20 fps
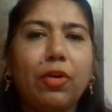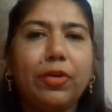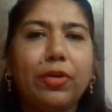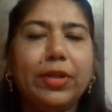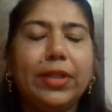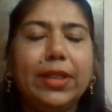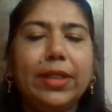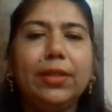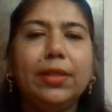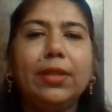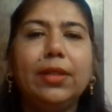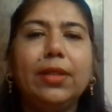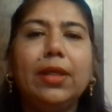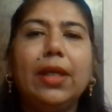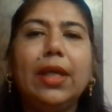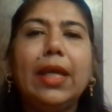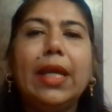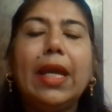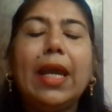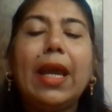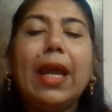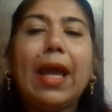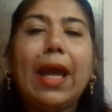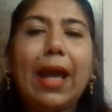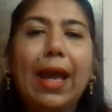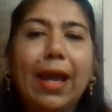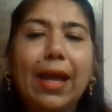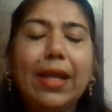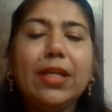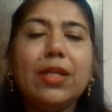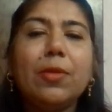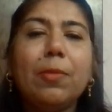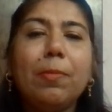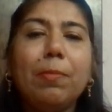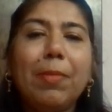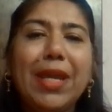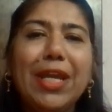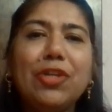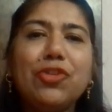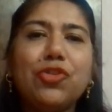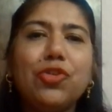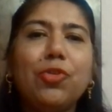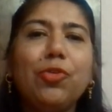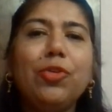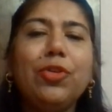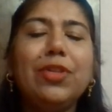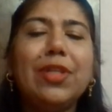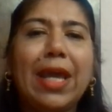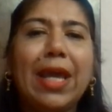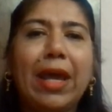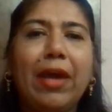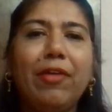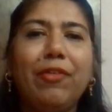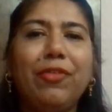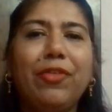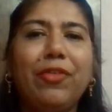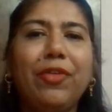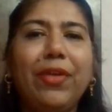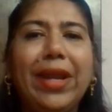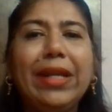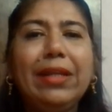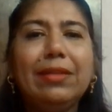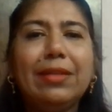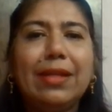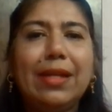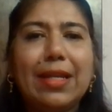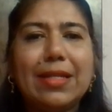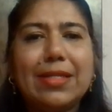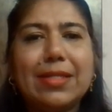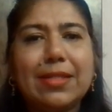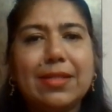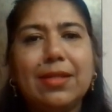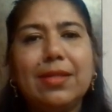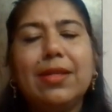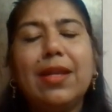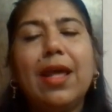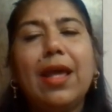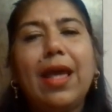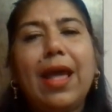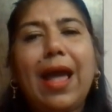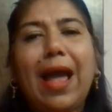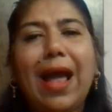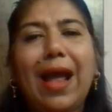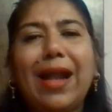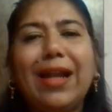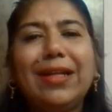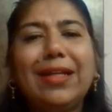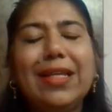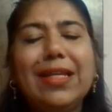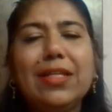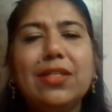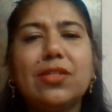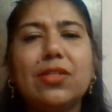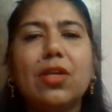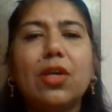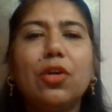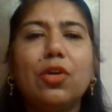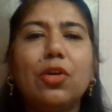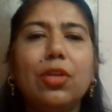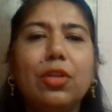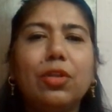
thoroughly, and make sure they have read the lesson at least